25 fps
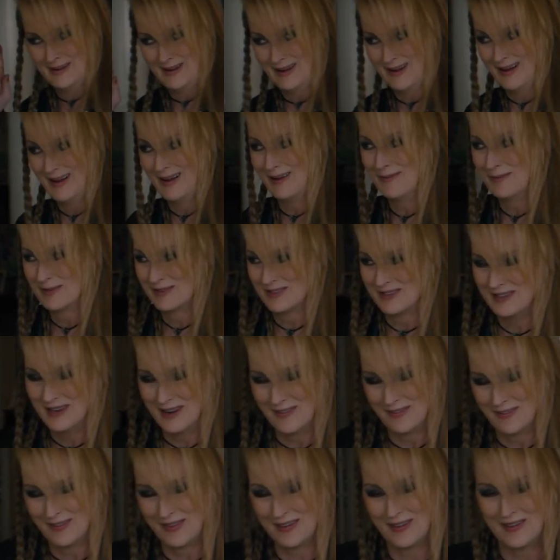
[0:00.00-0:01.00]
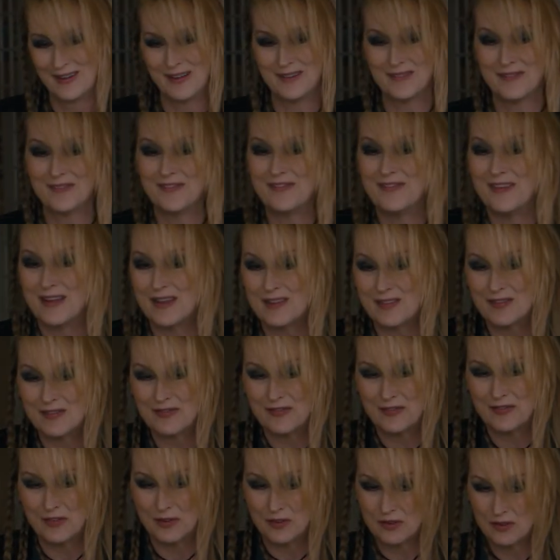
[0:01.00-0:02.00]
I was never
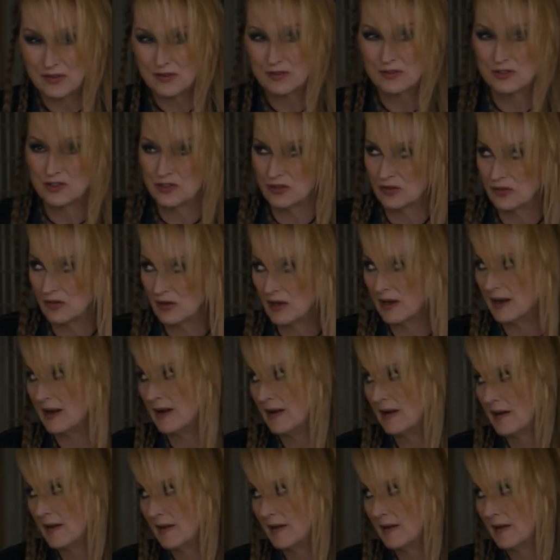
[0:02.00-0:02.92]
unfaithful, Julie.